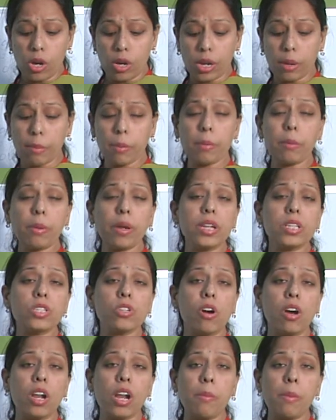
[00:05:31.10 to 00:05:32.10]
remember is
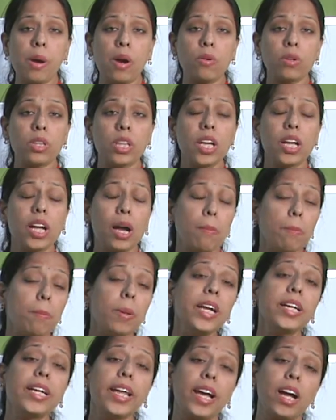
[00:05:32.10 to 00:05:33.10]
all about the
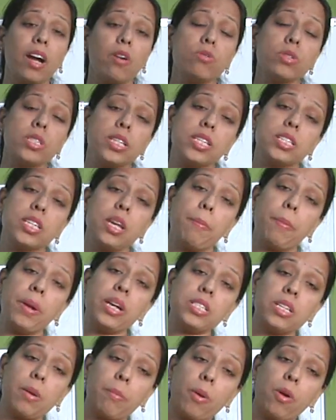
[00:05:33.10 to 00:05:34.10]
complete accounts is
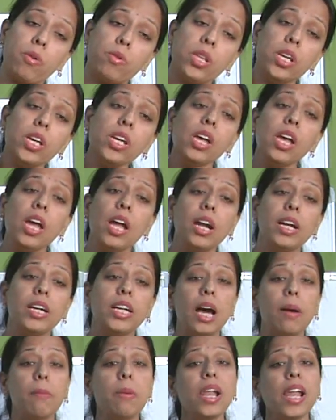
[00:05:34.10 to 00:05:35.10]
depends upon the
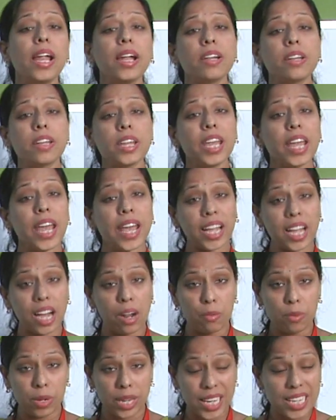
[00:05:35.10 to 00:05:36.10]
double entry
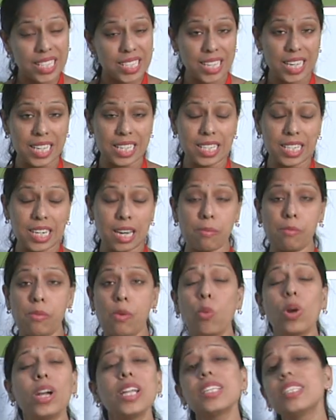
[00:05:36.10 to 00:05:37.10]
accounting
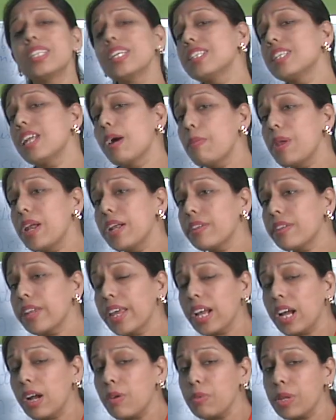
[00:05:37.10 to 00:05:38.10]
system. What is this double
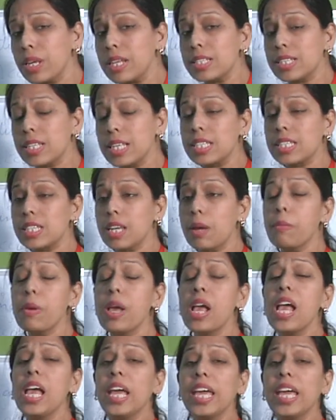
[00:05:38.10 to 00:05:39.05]
entry accounting system?